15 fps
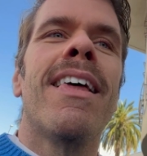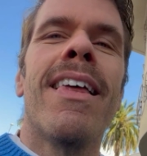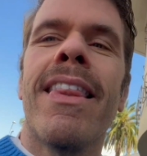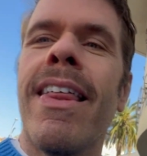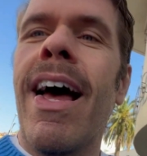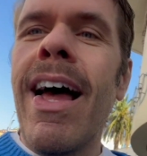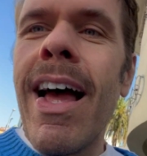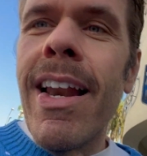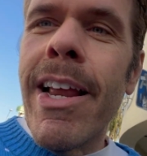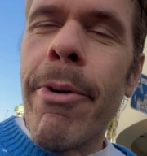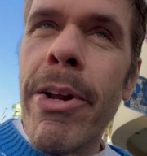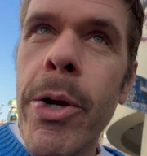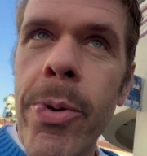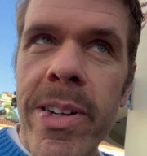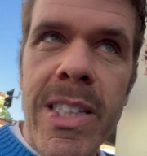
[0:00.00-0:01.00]
The
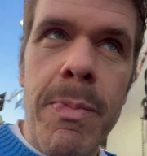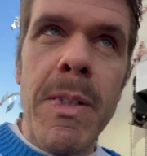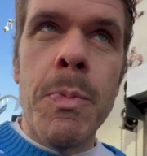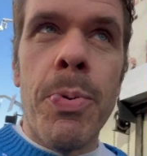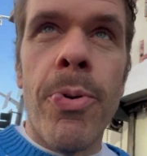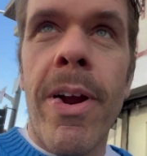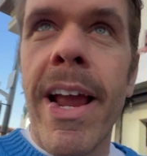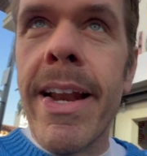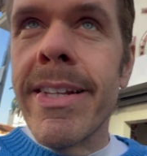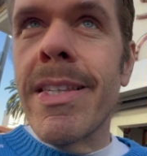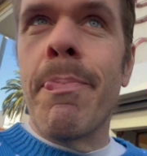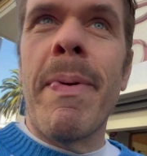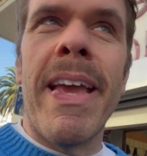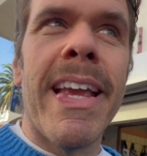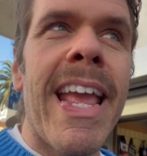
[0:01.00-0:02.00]
Hollywood Christmas Parade is a
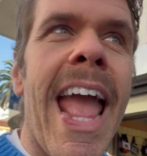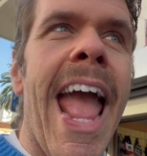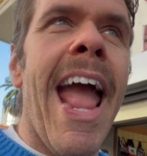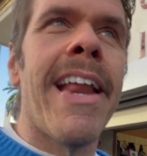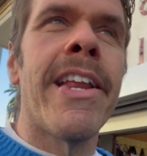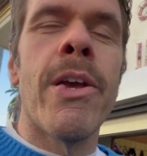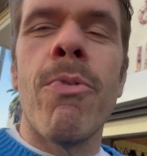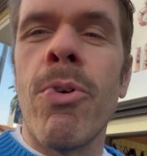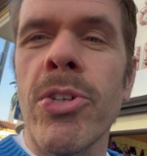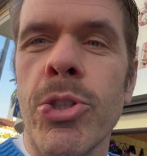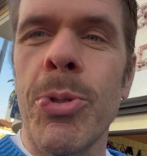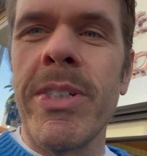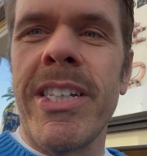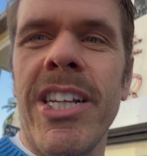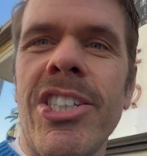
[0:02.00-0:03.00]
big annual
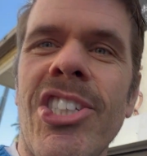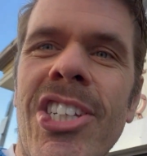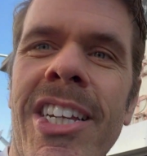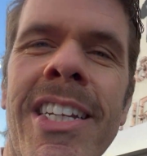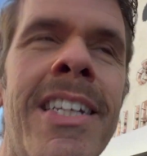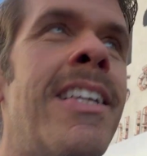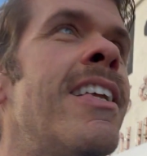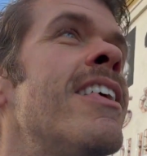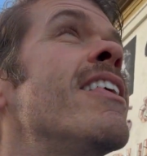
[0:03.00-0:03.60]
tradition